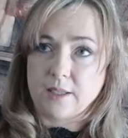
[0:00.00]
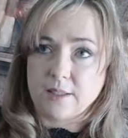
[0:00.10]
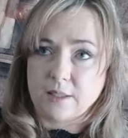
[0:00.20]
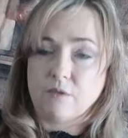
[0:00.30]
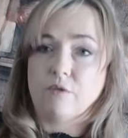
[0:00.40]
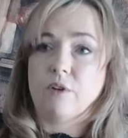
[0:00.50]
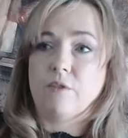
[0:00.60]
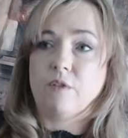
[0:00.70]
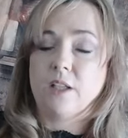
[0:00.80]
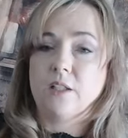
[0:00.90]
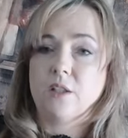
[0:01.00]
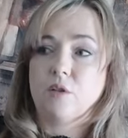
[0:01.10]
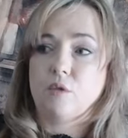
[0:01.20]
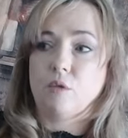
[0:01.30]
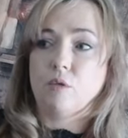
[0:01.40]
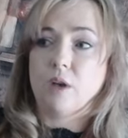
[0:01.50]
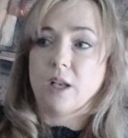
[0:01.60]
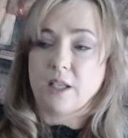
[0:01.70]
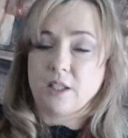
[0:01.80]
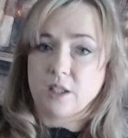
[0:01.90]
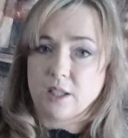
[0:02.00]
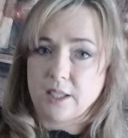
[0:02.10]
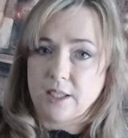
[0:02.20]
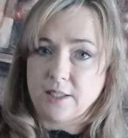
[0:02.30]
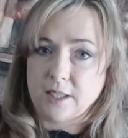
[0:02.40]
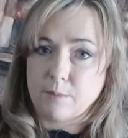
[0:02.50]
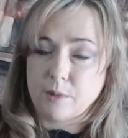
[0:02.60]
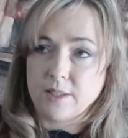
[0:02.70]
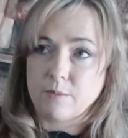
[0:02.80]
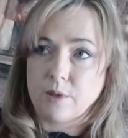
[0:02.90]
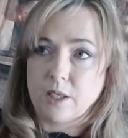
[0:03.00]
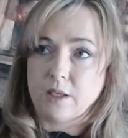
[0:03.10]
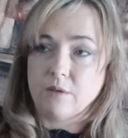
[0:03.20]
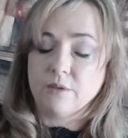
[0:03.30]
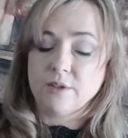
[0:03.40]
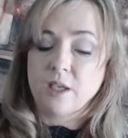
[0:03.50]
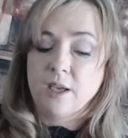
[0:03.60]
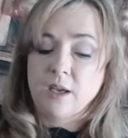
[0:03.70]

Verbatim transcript: self inflicted or allegedly done by somebody else,